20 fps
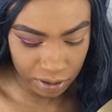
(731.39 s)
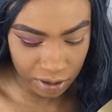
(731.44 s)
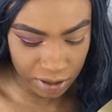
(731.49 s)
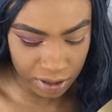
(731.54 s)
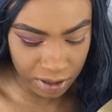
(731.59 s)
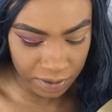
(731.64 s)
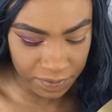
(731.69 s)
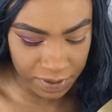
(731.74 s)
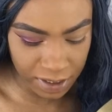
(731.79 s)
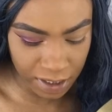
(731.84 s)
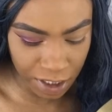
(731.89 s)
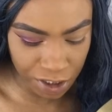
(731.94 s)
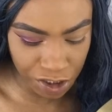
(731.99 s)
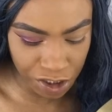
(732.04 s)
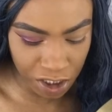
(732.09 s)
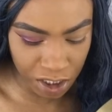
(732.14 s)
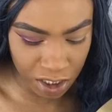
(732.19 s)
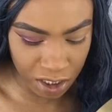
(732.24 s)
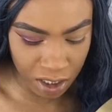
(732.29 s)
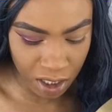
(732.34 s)
It's an
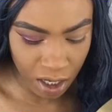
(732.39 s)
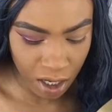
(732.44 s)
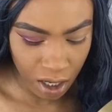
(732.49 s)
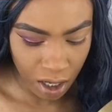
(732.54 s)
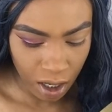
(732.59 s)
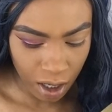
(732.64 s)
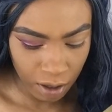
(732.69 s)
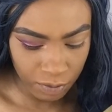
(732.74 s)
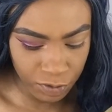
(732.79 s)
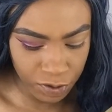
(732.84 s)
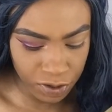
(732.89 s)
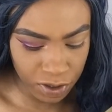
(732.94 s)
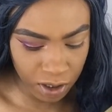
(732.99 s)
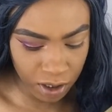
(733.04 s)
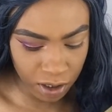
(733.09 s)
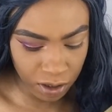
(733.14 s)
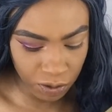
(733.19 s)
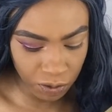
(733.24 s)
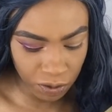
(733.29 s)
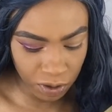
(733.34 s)
obsession. I'm
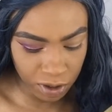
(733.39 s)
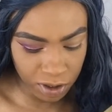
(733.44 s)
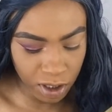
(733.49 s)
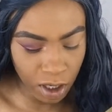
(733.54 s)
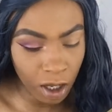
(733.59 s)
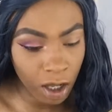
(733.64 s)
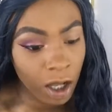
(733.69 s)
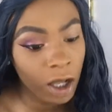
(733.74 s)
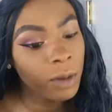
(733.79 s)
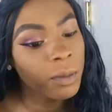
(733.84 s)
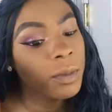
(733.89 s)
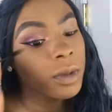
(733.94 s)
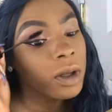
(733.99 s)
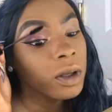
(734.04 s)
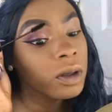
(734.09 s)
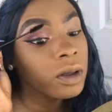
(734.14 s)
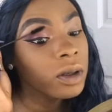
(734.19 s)
using it through the top.